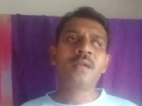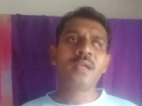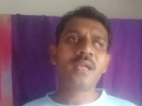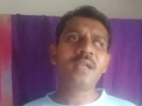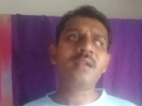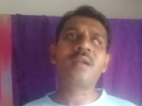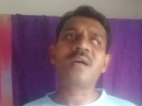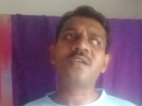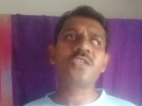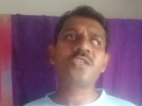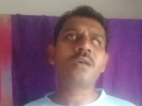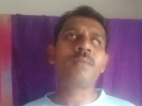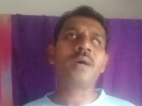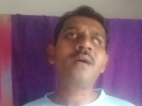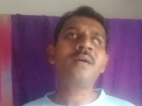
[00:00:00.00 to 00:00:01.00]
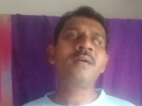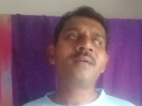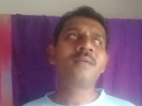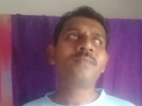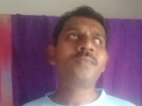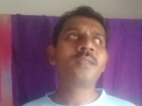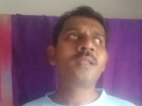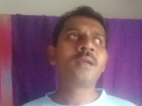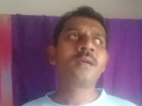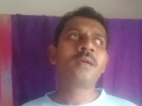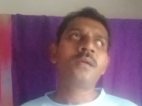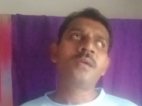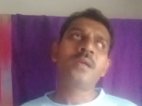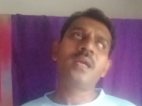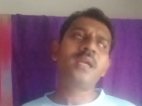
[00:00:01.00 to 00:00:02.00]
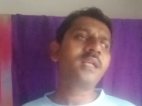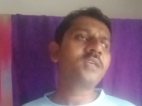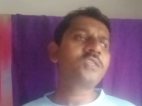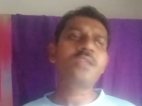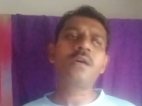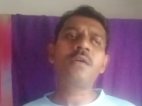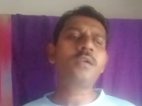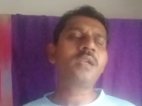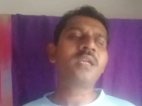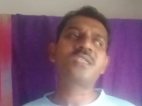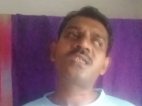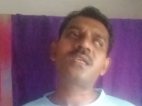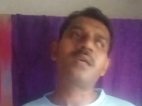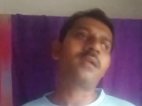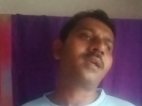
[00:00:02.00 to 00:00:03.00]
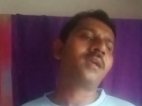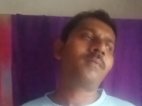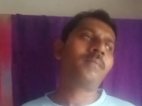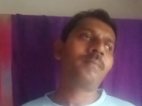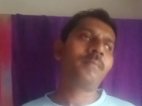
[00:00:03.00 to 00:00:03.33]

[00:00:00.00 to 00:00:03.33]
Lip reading: In Rajya Sabha, it is not necessary,